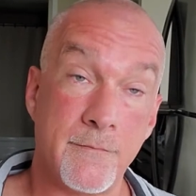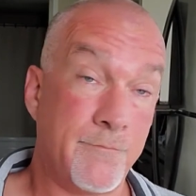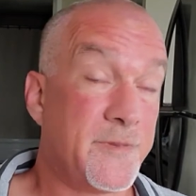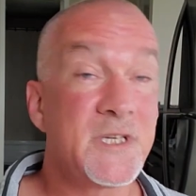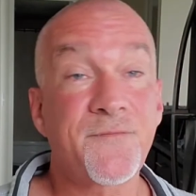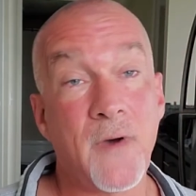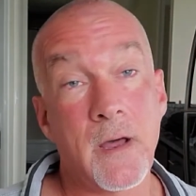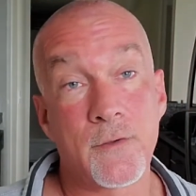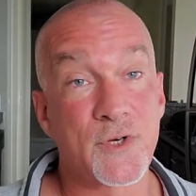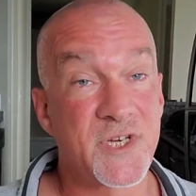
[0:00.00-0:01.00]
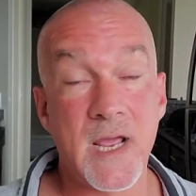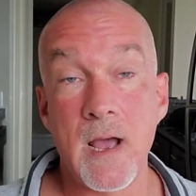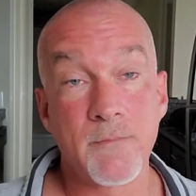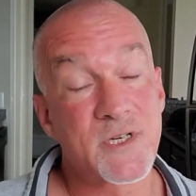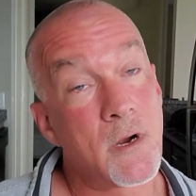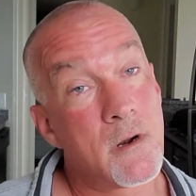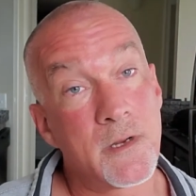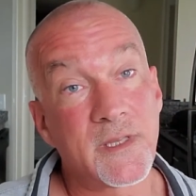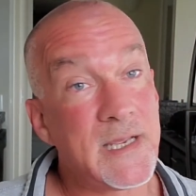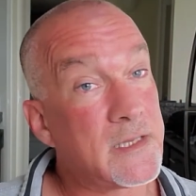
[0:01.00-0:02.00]
I'm starting to
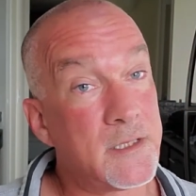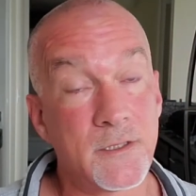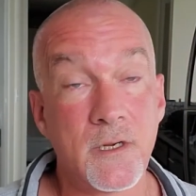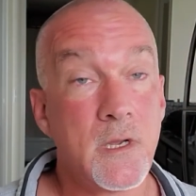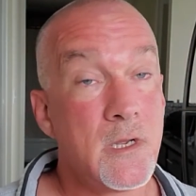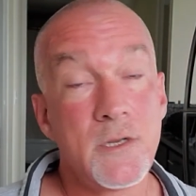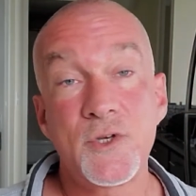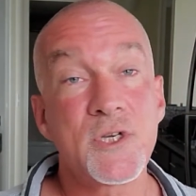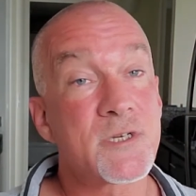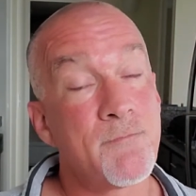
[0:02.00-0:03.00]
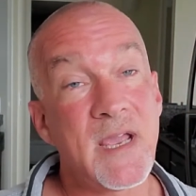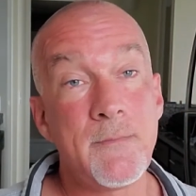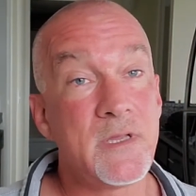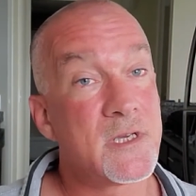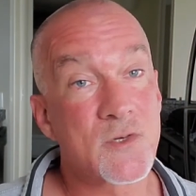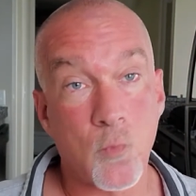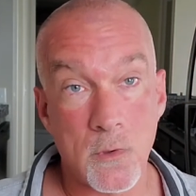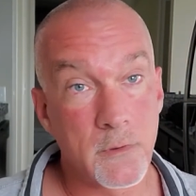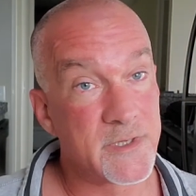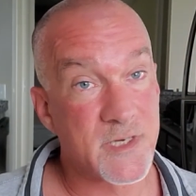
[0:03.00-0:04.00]
think that just maybe this
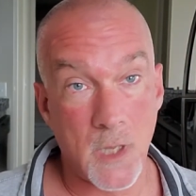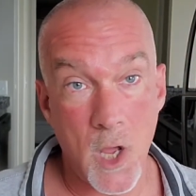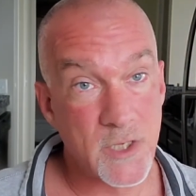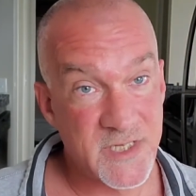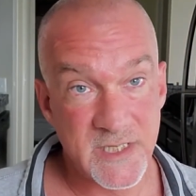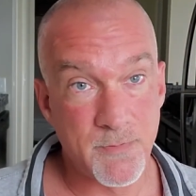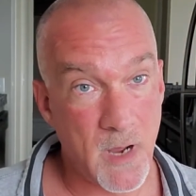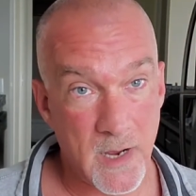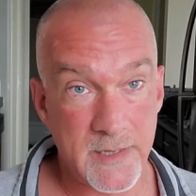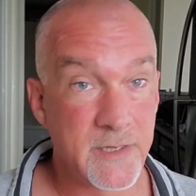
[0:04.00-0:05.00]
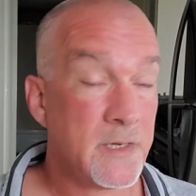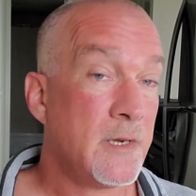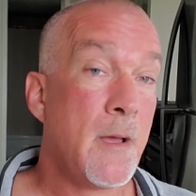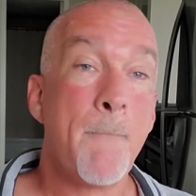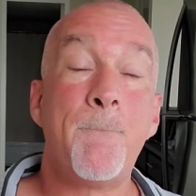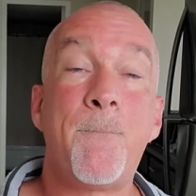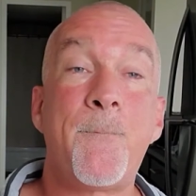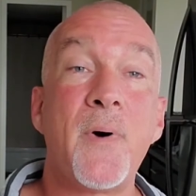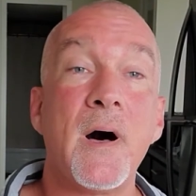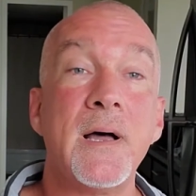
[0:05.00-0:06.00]
world has lost its mind.
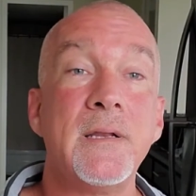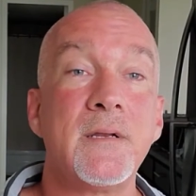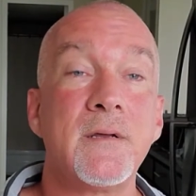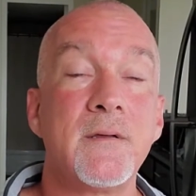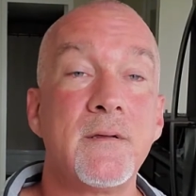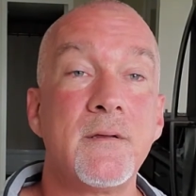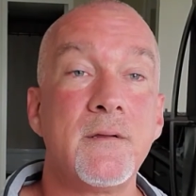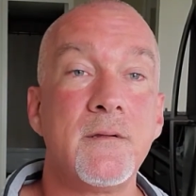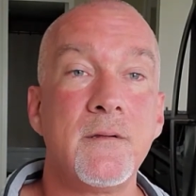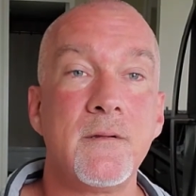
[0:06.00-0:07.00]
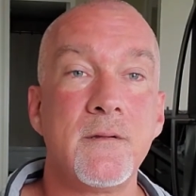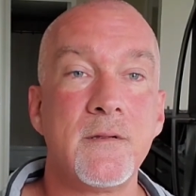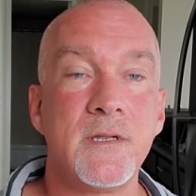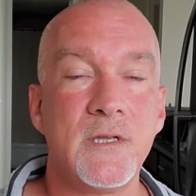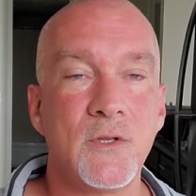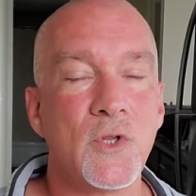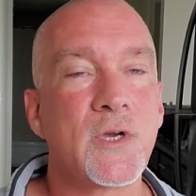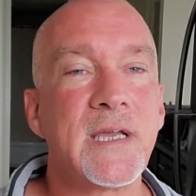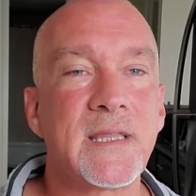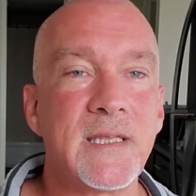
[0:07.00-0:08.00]
But you
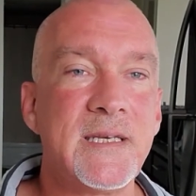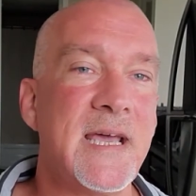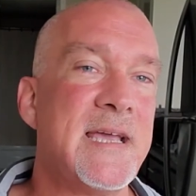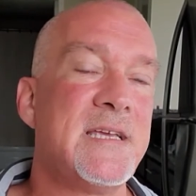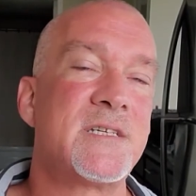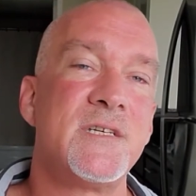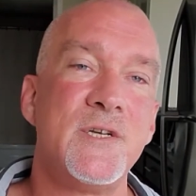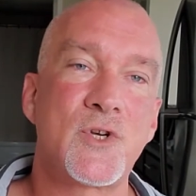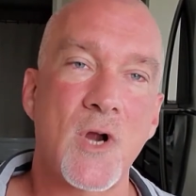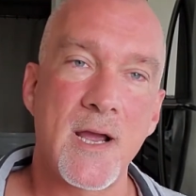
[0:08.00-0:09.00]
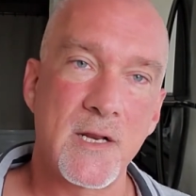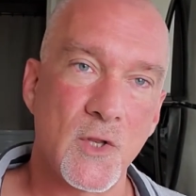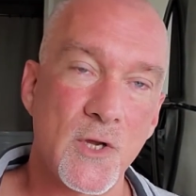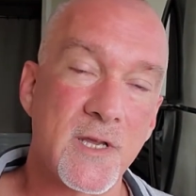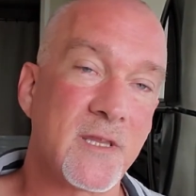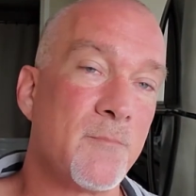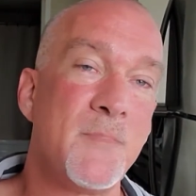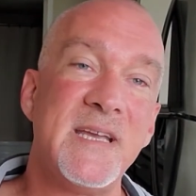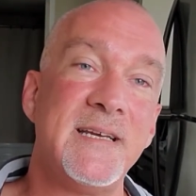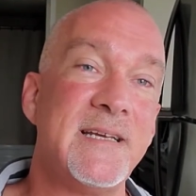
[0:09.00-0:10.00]
look at the days and you try and look at the
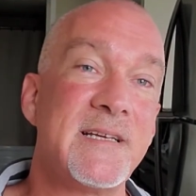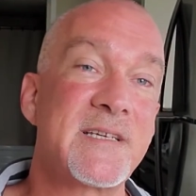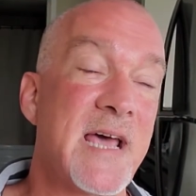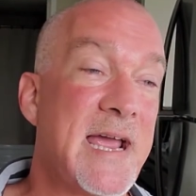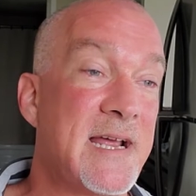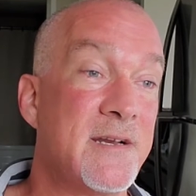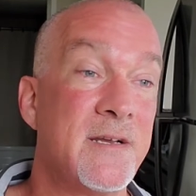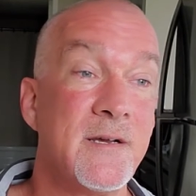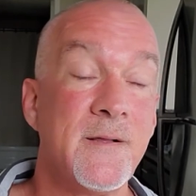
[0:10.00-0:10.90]
meanings, and